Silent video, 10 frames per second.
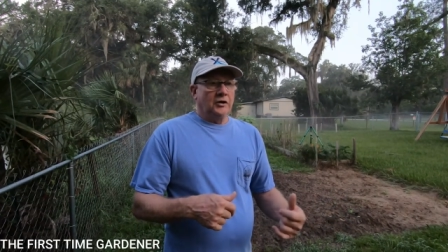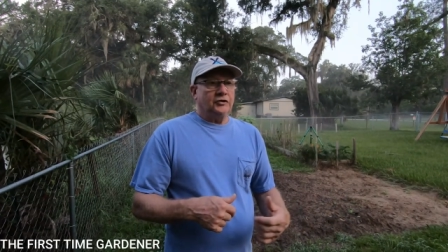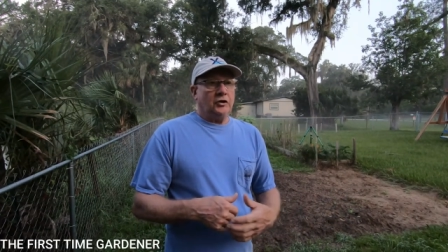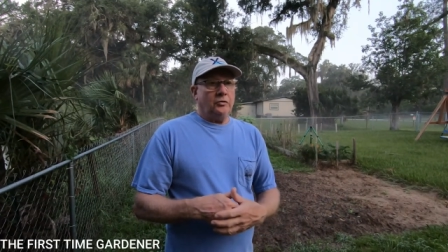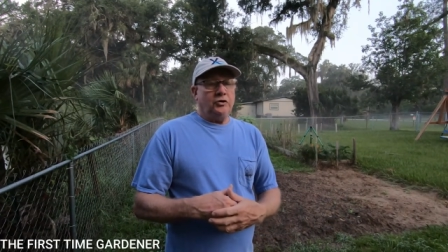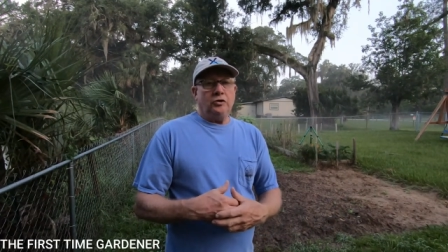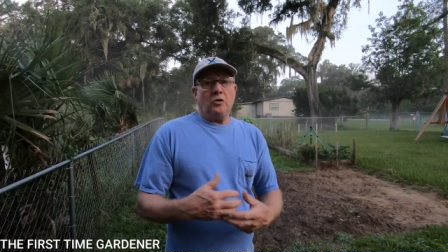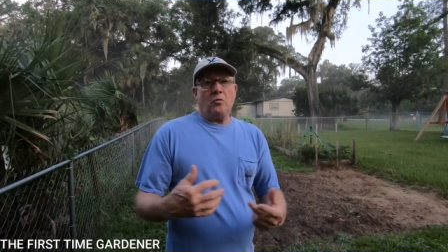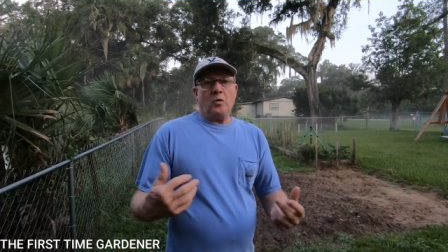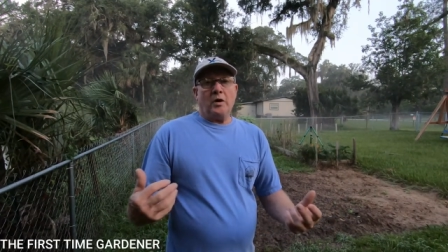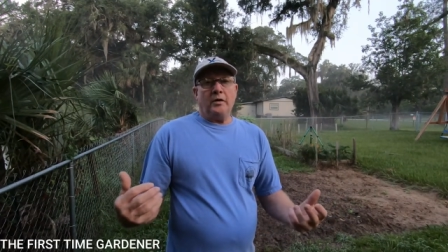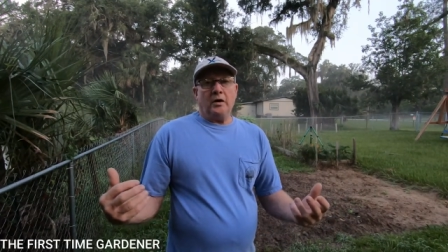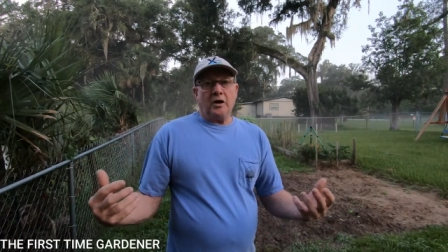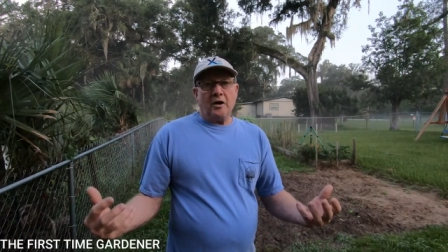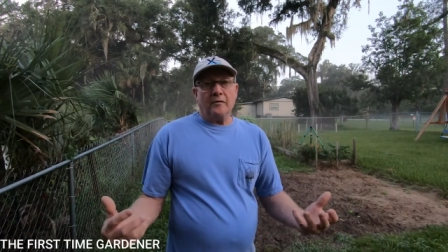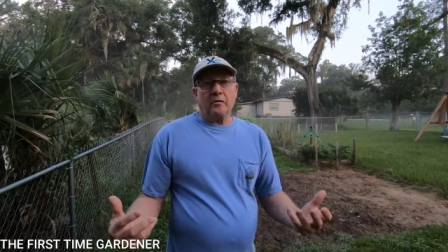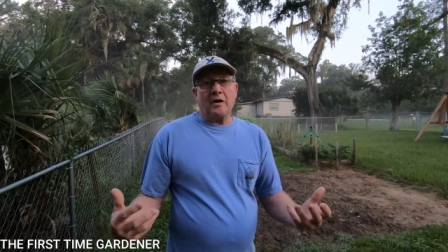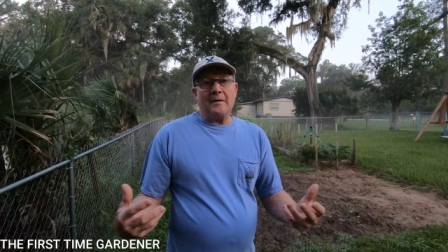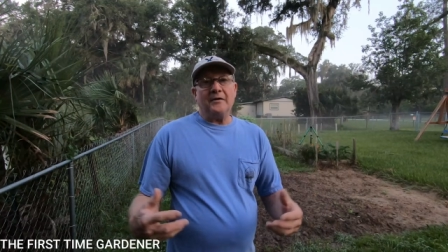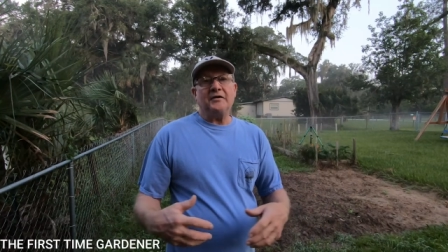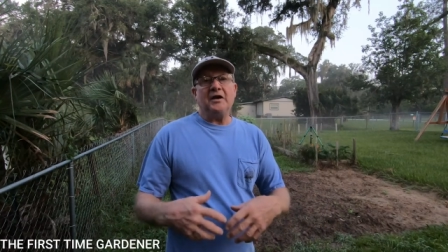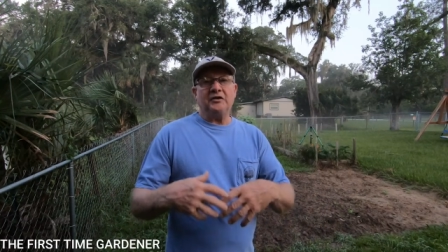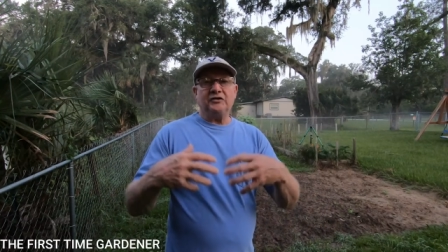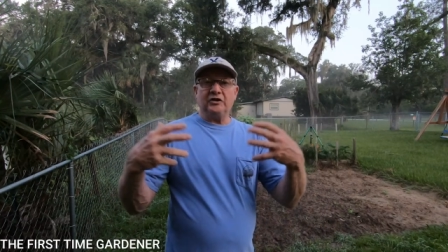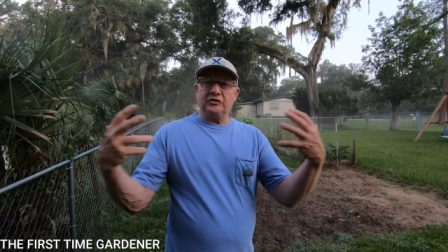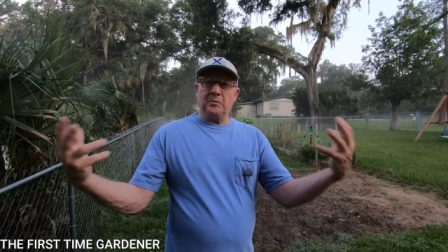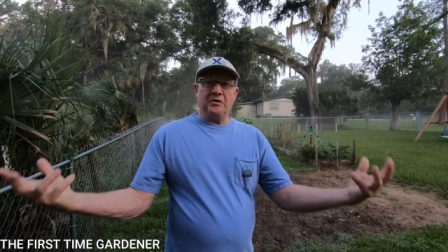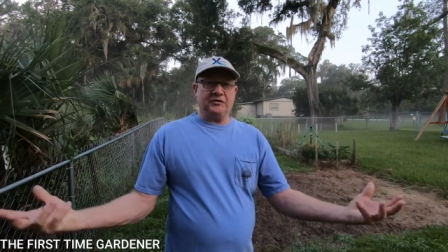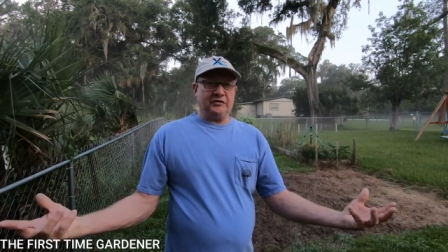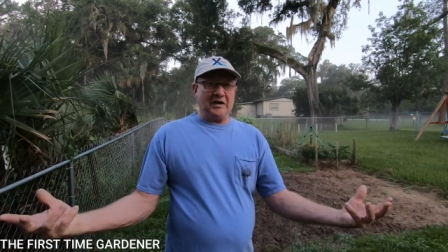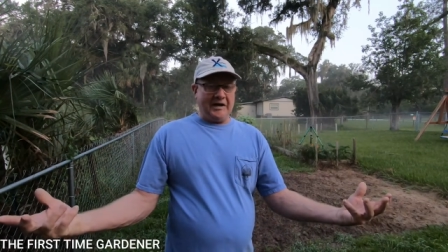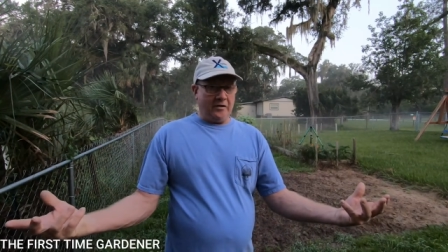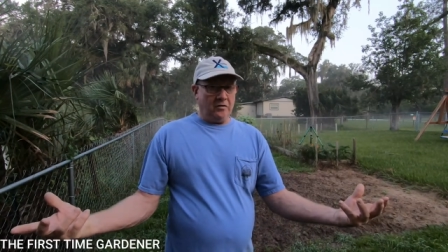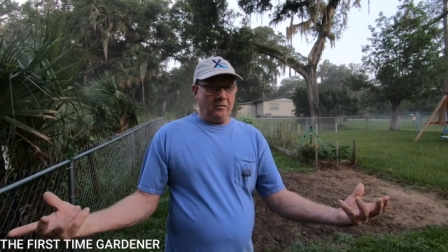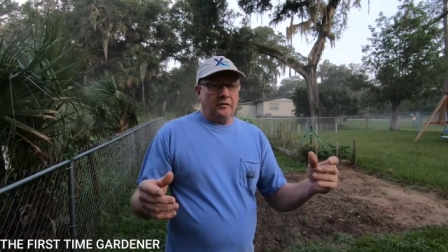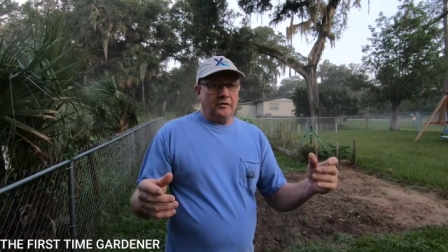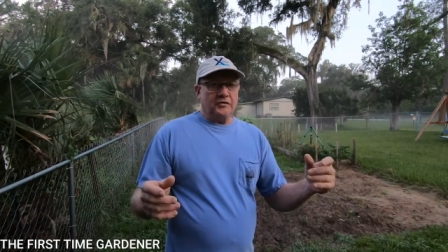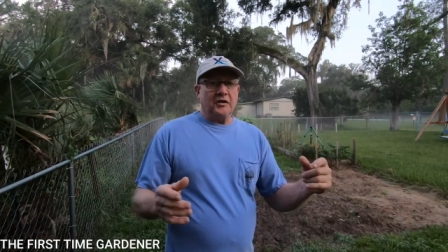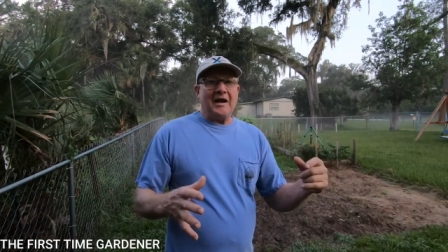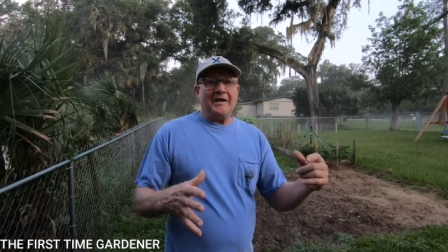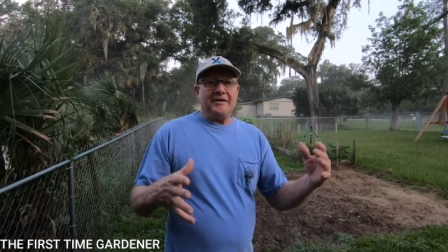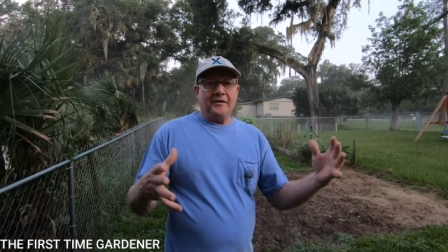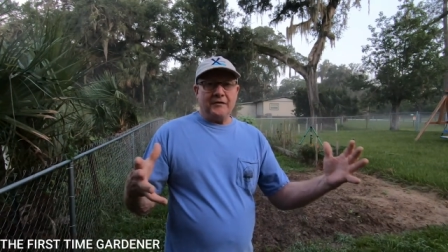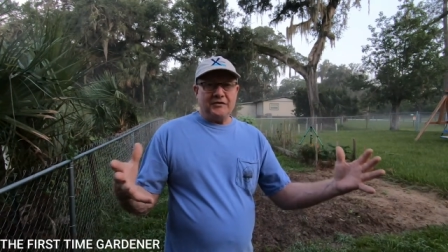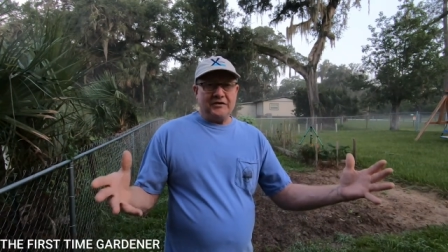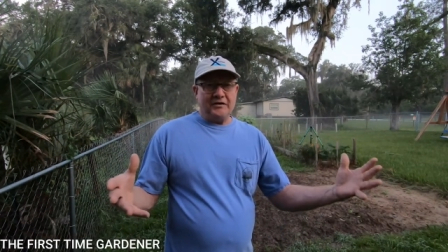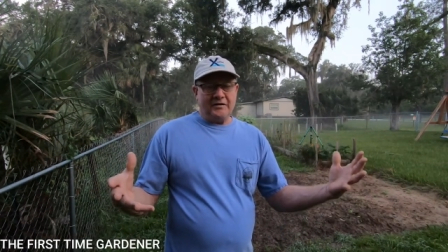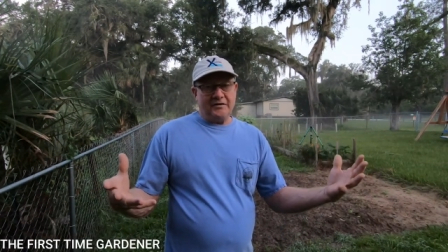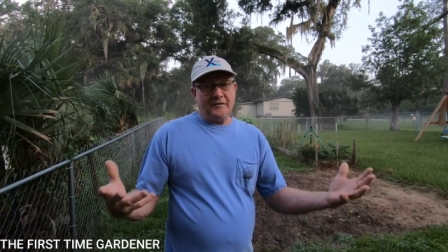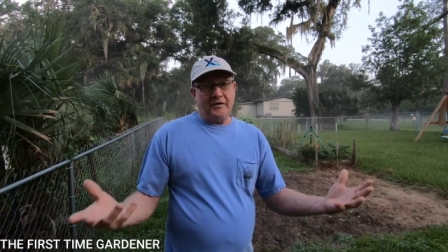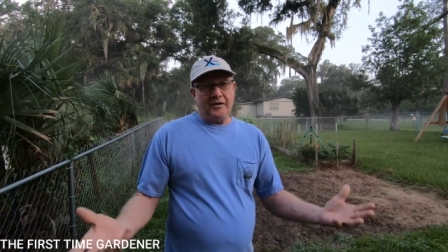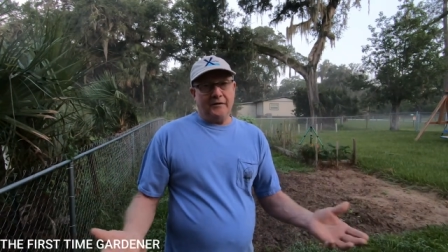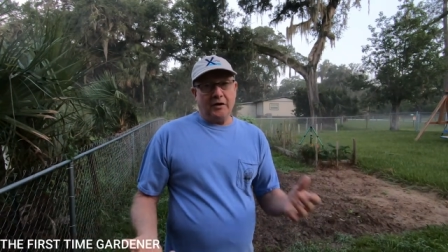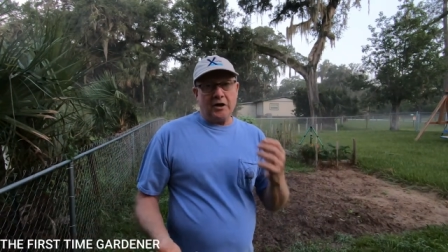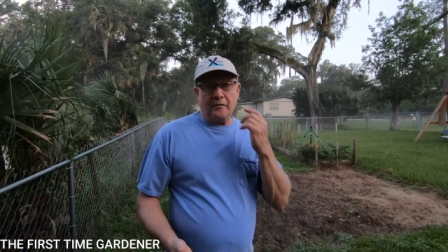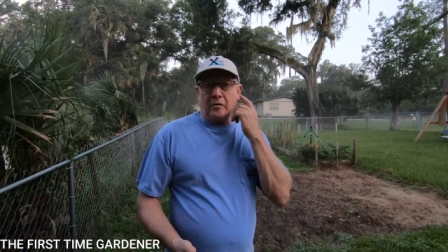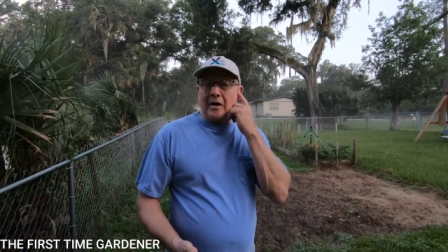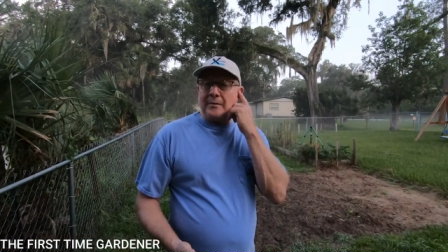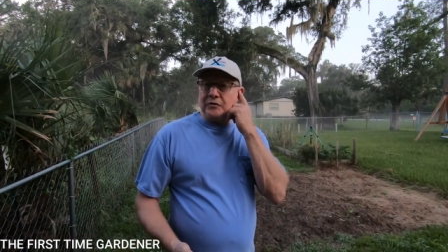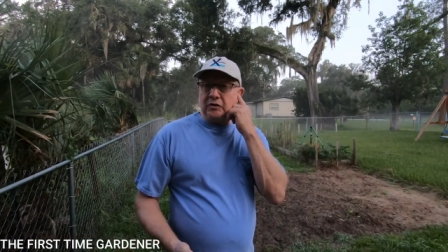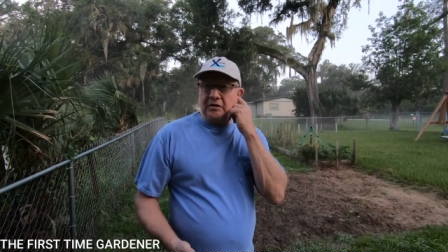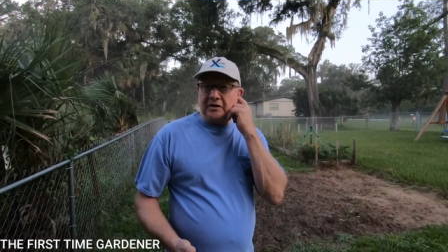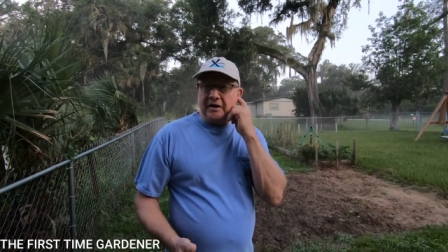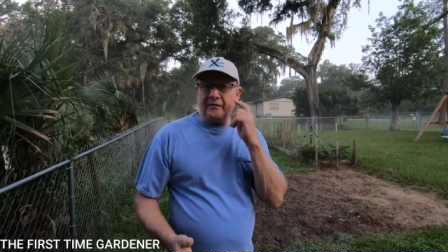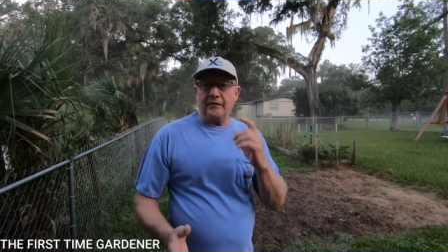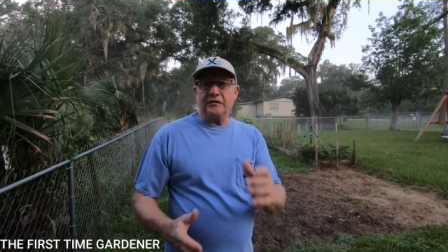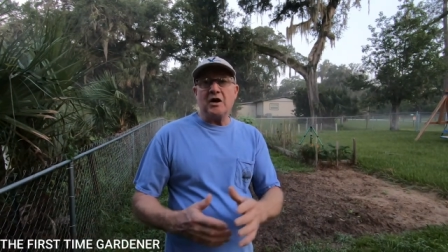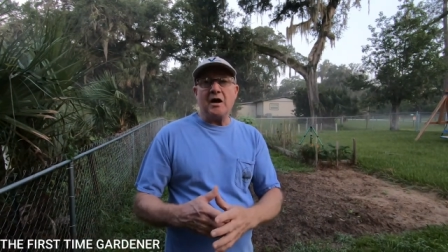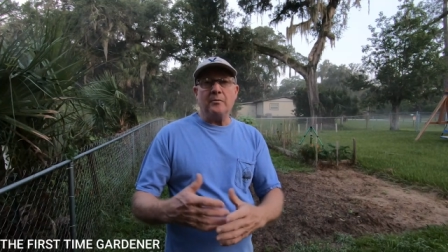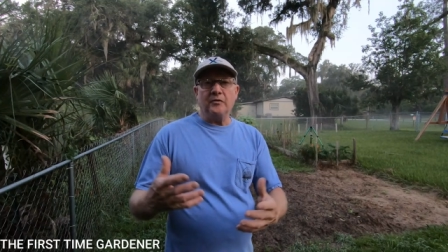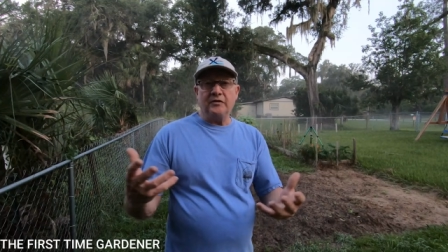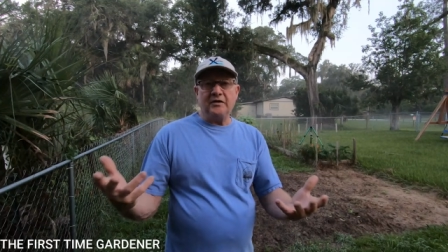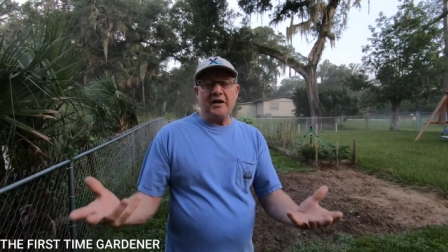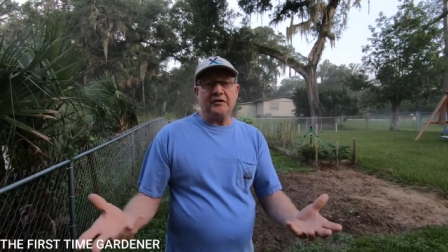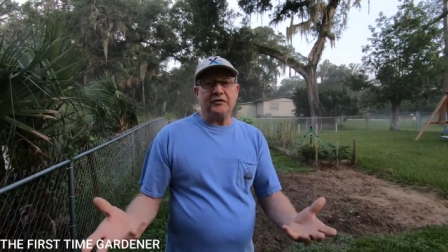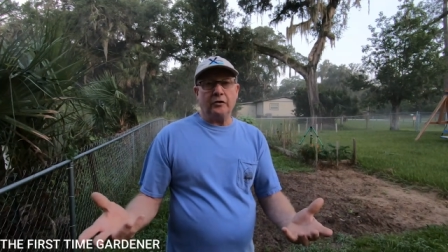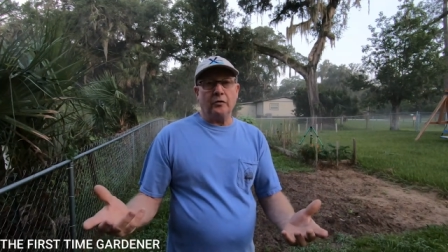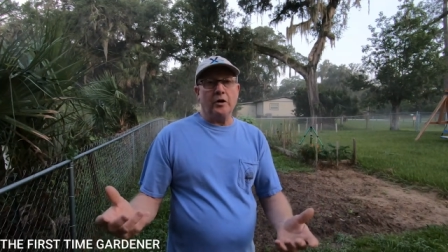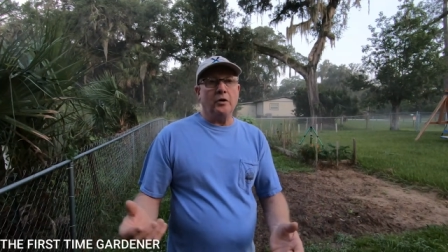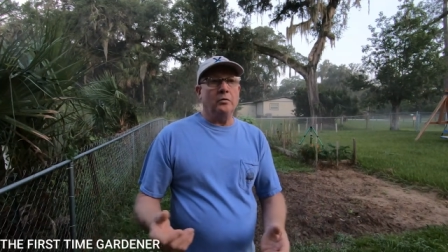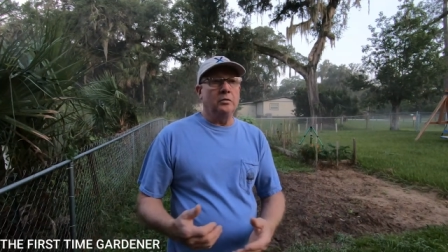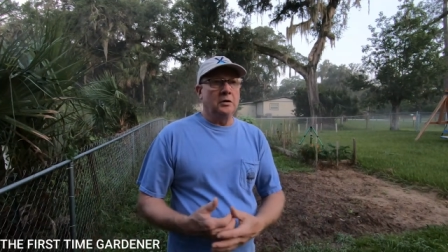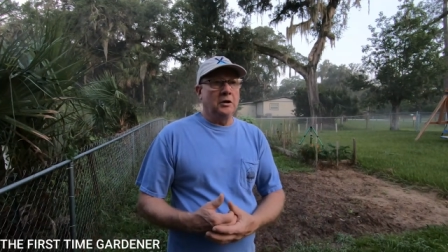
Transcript: So you don't want a cover crop that takes six months cycle. There's a lot of differences of the different cover crops you can get, time takes to grow.